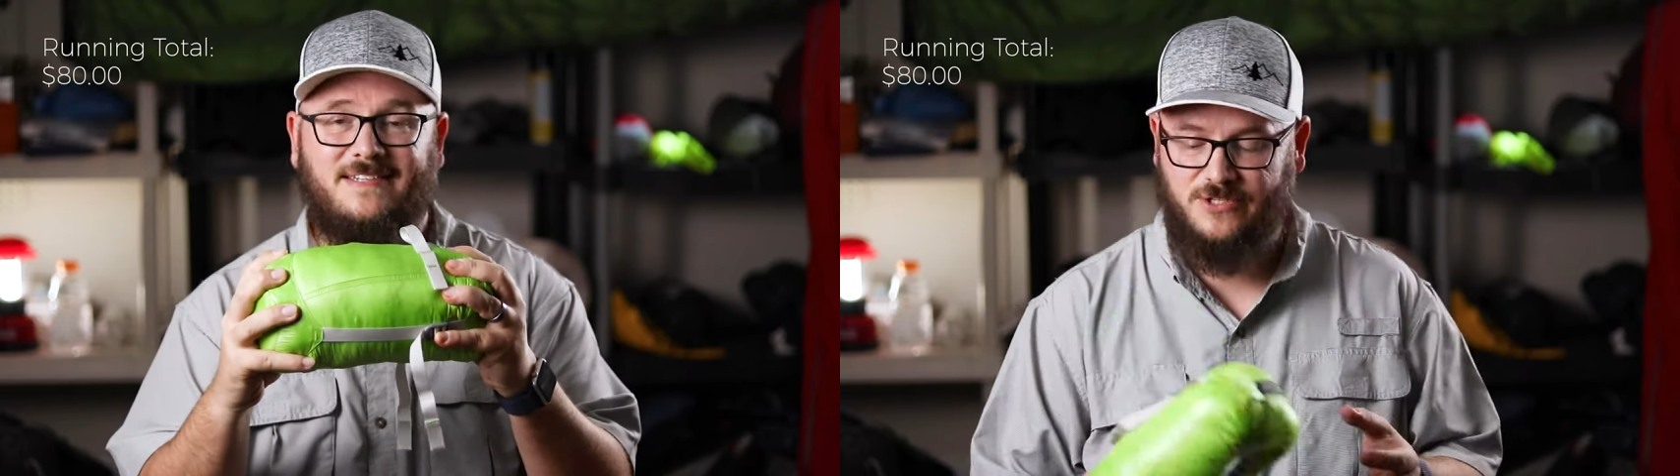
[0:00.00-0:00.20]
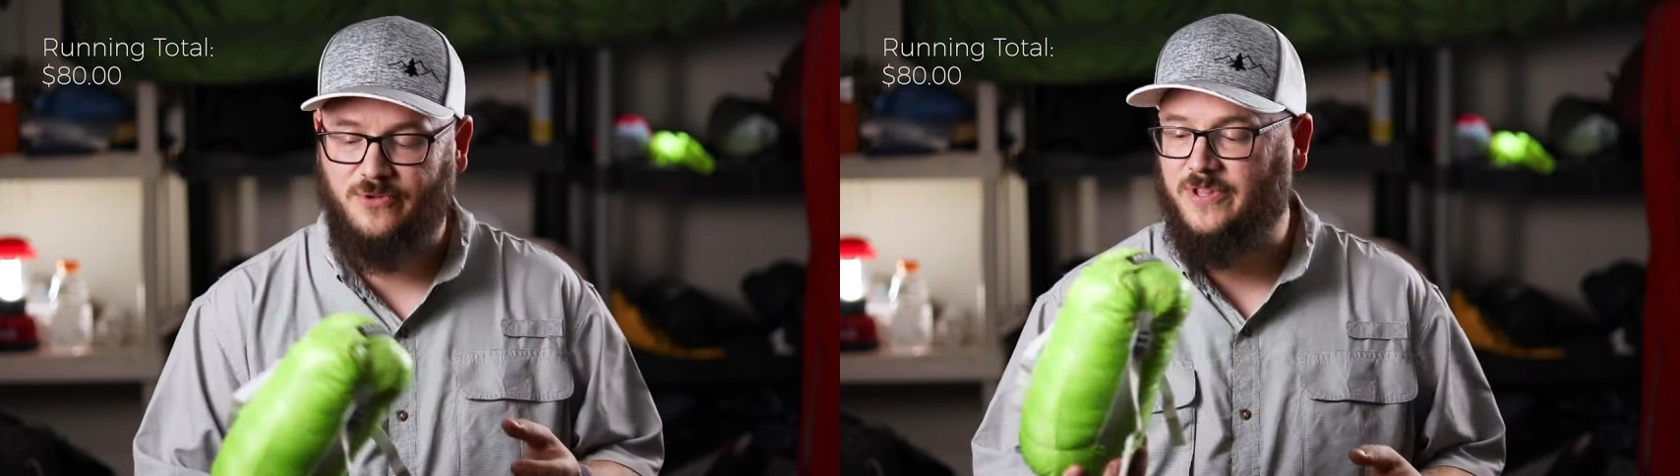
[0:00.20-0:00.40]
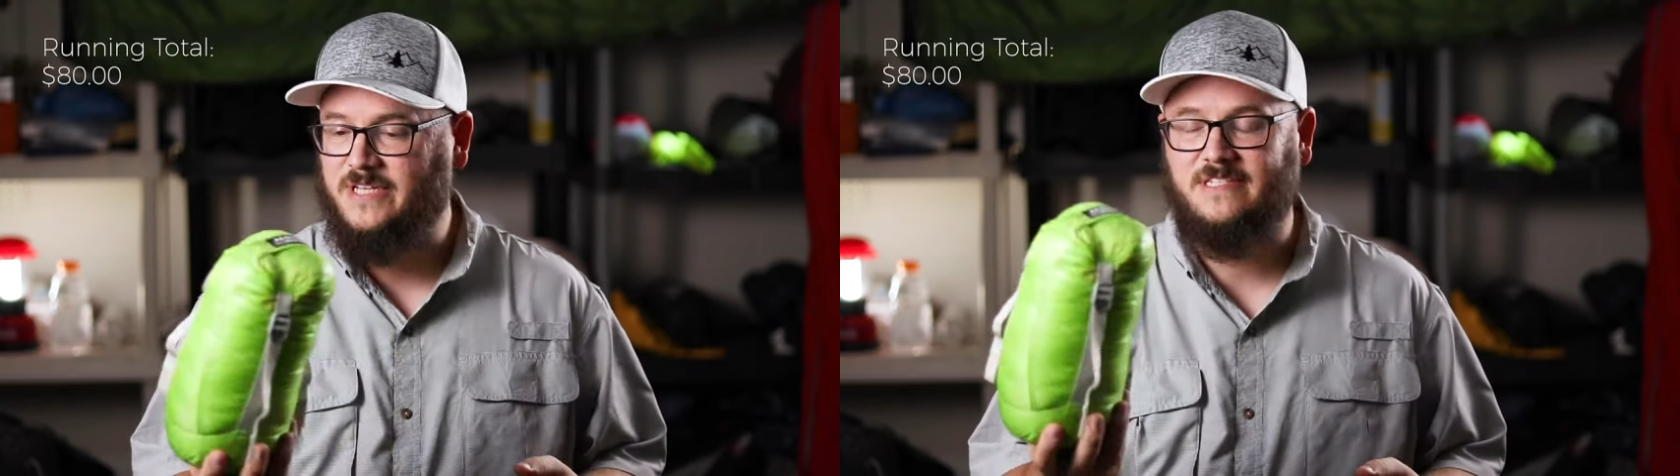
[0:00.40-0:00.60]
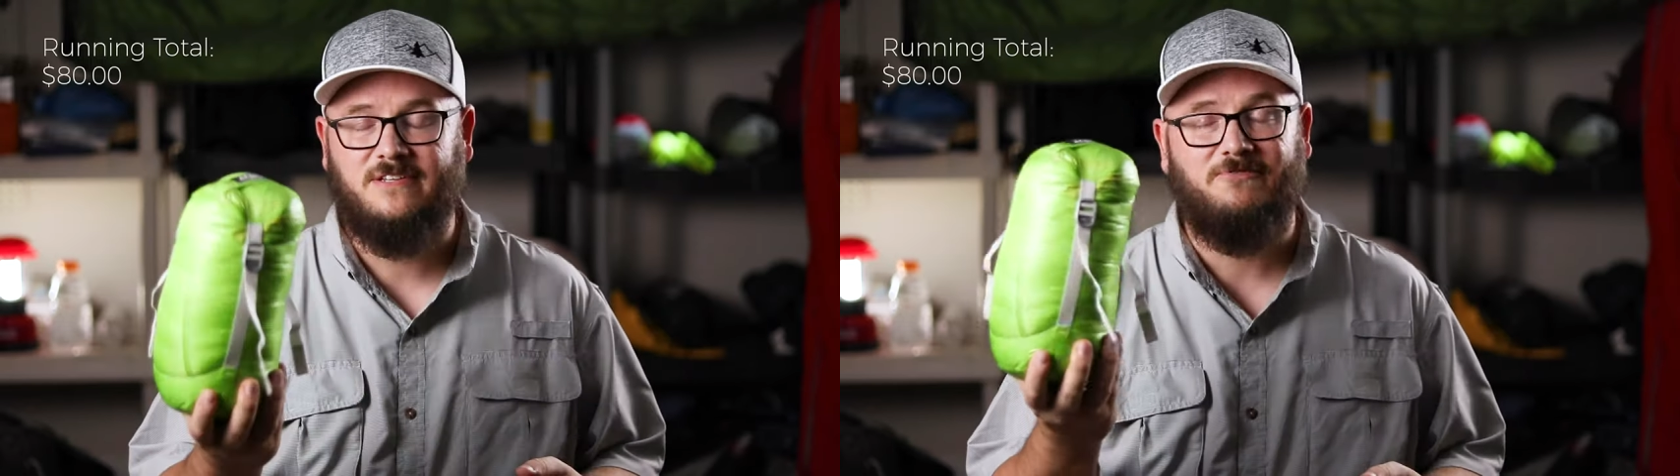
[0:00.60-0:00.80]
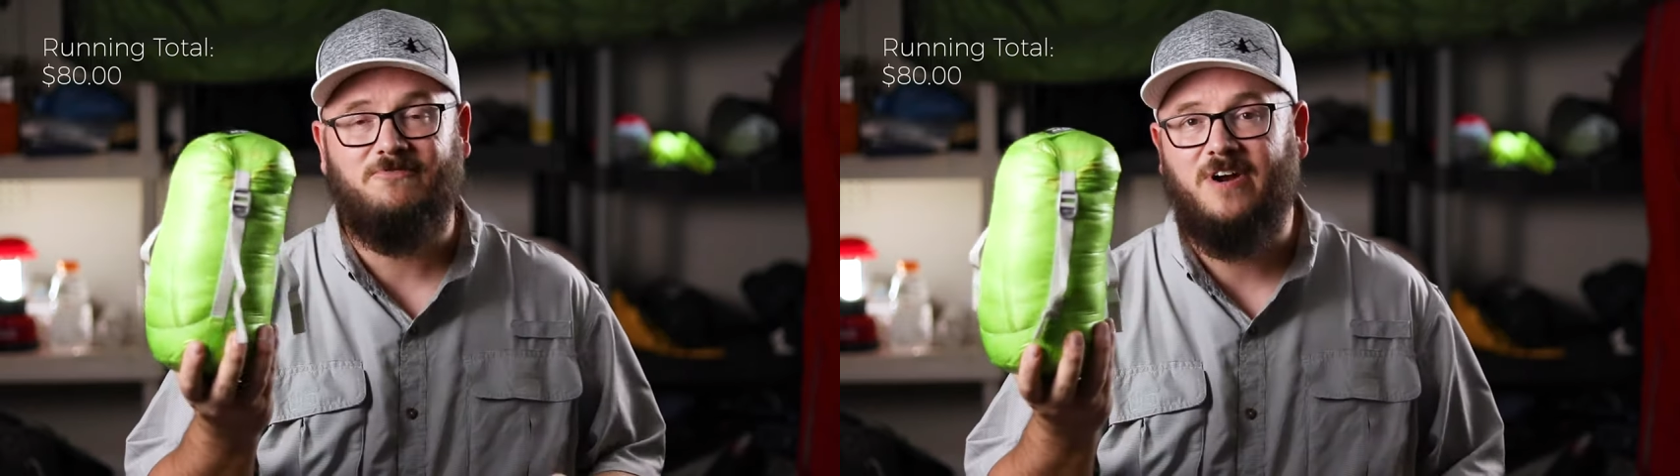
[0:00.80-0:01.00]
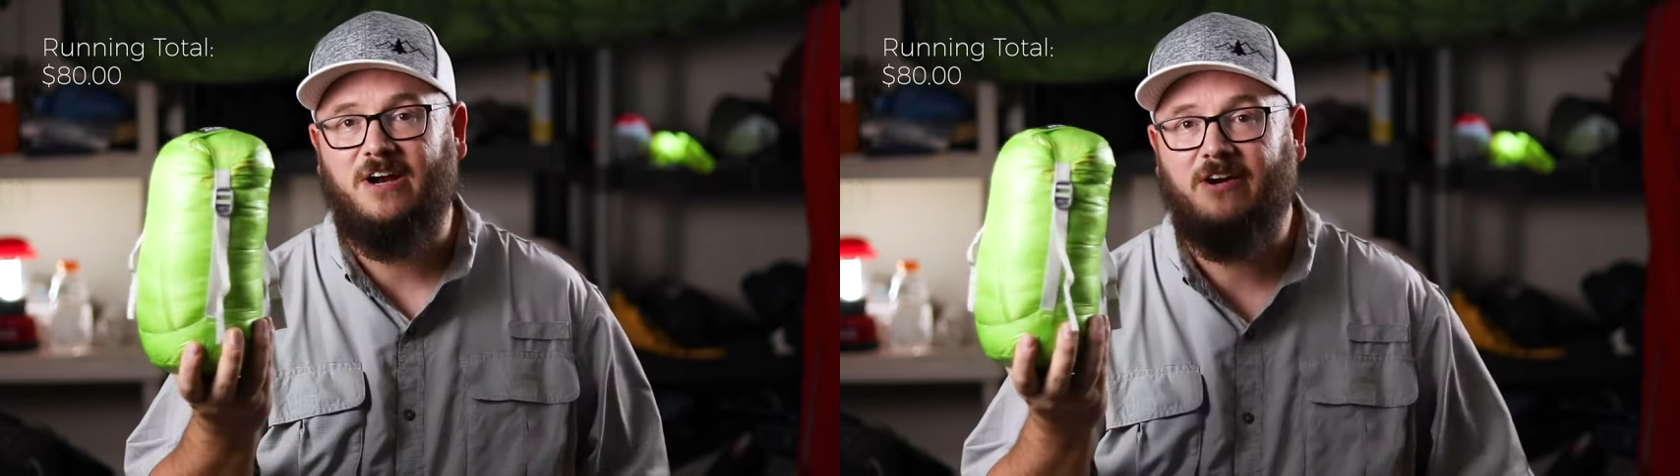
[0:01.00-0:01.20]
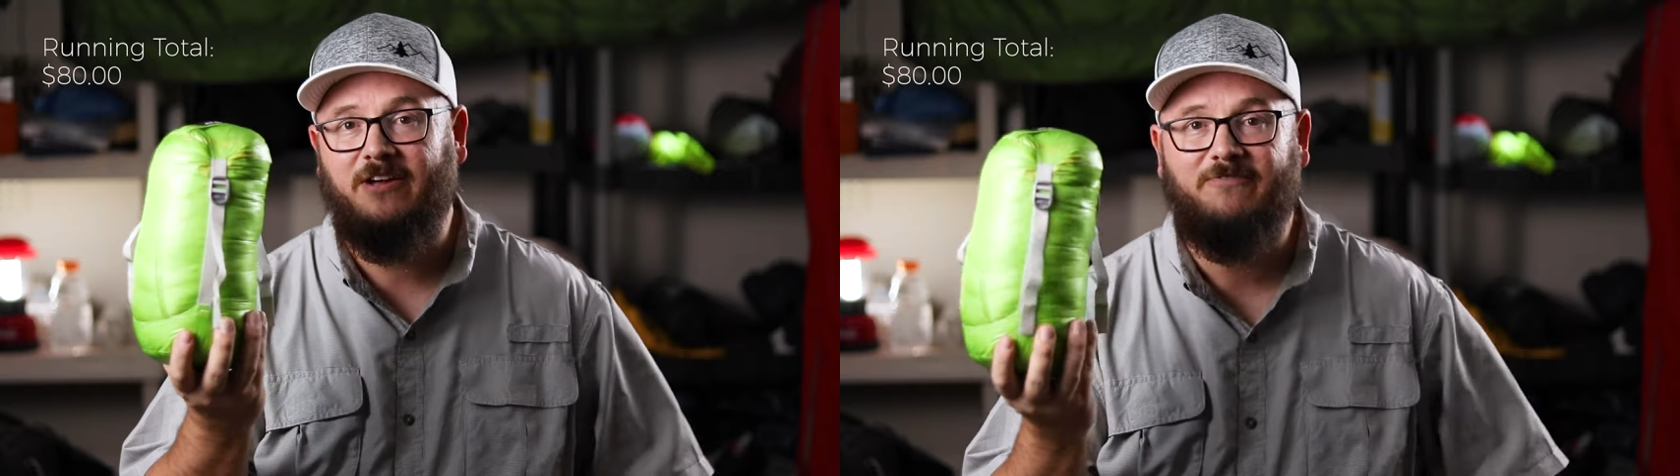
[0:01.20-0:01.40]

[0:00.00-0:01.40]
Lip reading: So this is a very,